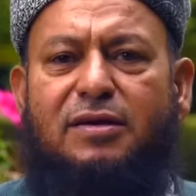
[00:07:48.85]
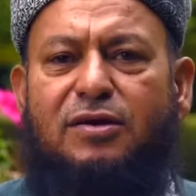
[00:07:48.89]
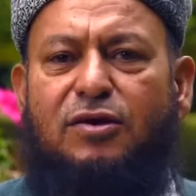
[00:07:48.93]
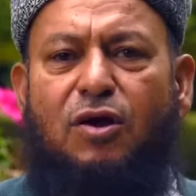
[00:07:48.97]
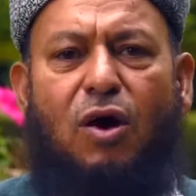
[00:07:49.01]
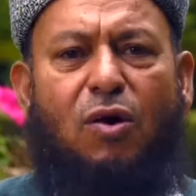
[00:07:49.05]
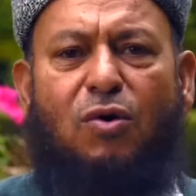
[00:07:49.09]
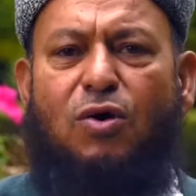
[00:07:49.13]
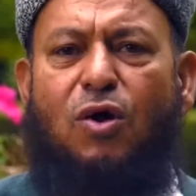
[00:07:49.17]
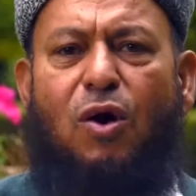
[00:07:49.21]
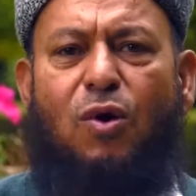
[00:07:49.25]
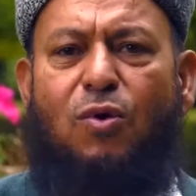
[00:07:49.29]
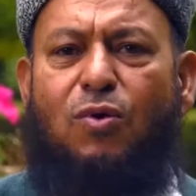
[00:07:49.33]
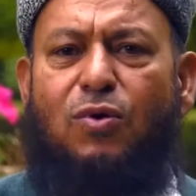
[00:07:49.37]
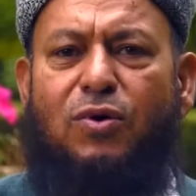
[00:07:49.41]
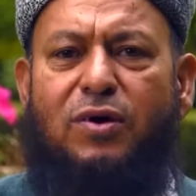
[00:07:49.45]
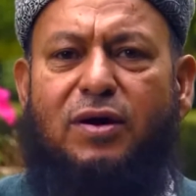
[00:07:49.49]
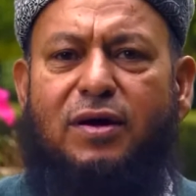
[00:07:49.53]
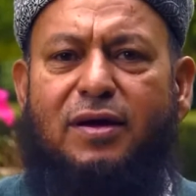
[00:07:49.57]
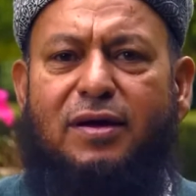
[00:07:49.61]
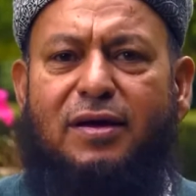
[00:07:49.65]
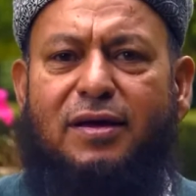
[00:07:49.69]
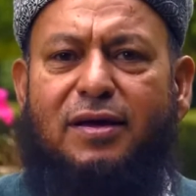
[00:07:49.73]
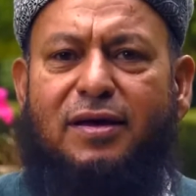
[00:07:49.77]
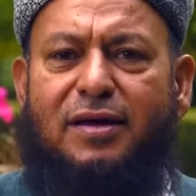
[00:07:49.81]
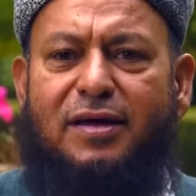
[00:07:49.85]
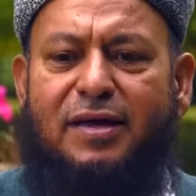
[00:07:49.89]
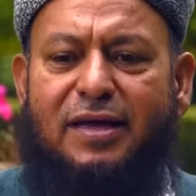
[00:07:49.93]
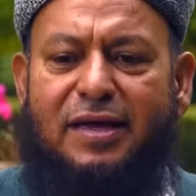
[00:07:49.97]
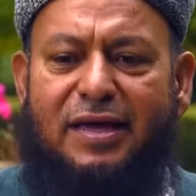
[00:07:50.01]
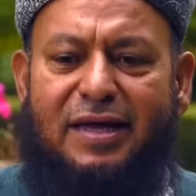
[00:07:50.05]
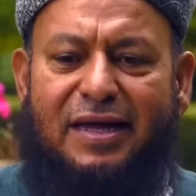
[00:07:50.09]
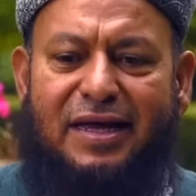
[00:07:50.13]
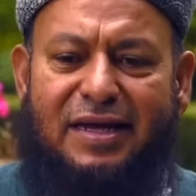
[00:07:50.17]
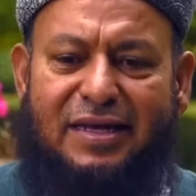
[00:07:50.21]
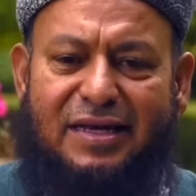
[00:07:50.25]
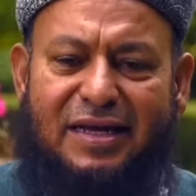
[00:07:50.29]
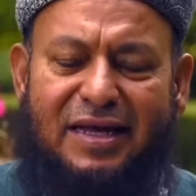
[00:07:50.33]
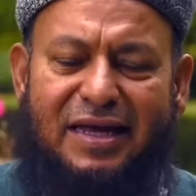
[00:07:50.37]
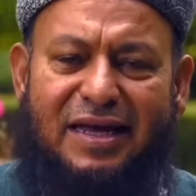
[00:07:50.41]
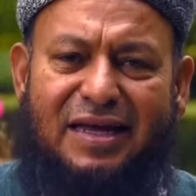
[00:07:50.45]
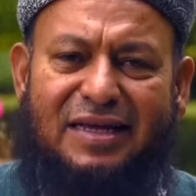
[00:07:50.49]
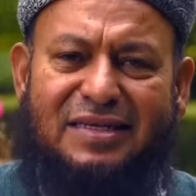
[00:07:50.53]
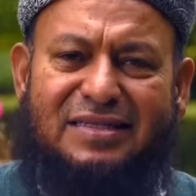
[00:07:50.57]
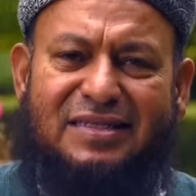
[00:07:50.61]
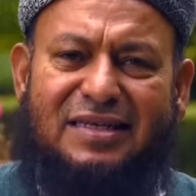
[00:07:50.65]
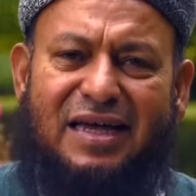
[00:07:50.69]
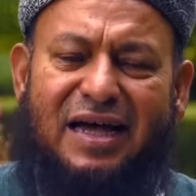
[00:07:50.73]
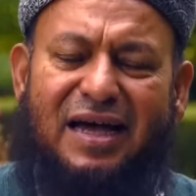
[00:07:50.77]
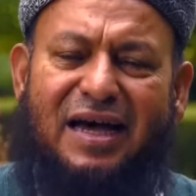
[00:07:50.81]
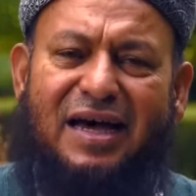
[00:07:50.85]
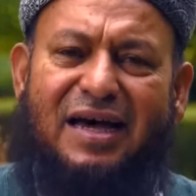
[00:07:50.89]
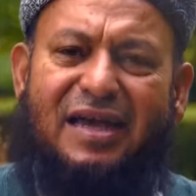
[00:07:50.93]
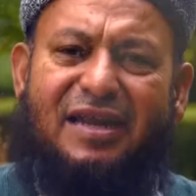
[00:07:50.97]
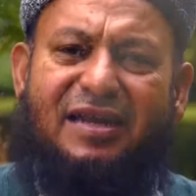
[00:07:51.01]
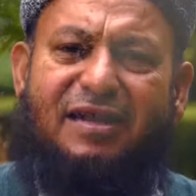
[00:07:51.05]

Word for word: No, no. It is a